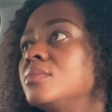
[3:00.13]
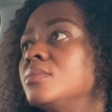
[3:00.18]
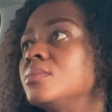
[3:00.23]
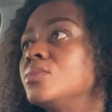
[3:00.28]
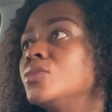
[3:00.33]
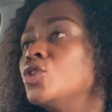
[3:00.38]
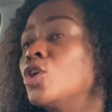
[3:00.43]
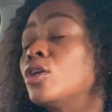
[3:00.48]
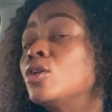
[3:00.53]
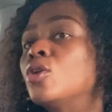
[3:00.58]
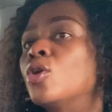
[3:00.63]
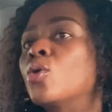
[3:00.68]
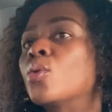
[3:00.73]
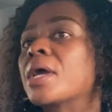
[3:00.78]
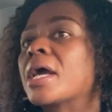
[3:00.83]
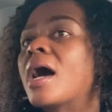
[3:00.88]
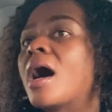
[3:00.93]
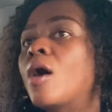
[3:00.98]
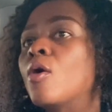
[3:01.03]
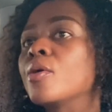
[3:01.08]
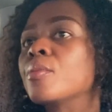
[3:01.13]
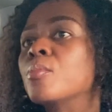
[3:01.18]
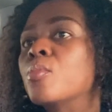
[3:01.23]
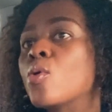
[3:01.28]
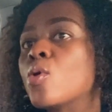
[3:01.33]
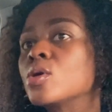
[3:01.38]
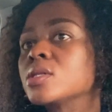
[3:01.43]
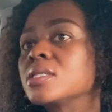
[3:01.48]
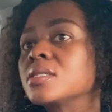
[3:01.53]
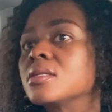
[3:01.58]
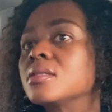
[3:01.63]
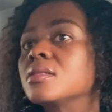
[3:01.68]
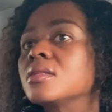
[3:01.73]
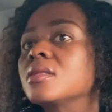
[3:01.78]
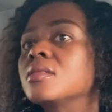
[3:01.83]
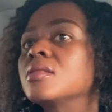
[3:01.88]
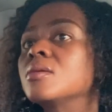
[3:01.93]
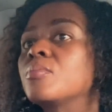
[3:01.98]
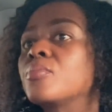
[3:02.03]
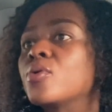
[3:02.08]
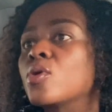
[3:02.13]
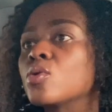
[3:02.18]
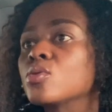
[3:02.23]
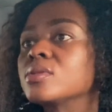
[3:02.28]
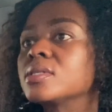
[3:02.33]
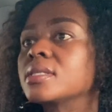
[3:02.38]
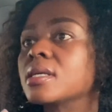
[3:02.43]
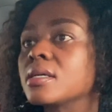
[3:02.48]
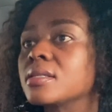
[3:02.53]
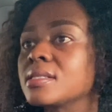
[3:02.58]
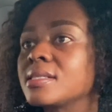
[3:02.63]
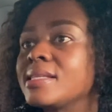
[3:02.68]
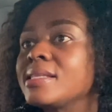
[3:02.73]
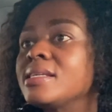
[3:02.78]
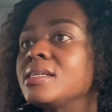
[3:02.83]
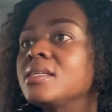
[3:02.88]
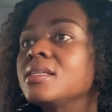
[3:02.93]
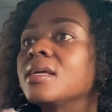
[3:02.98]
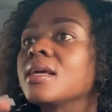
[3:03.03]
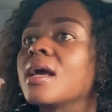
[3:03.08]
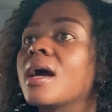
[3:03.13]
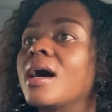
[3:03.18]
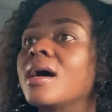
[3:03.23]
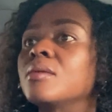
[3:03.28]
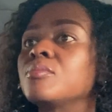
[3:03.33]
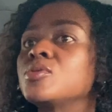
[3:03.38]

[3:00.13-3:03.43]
Not knowing how important the process leading up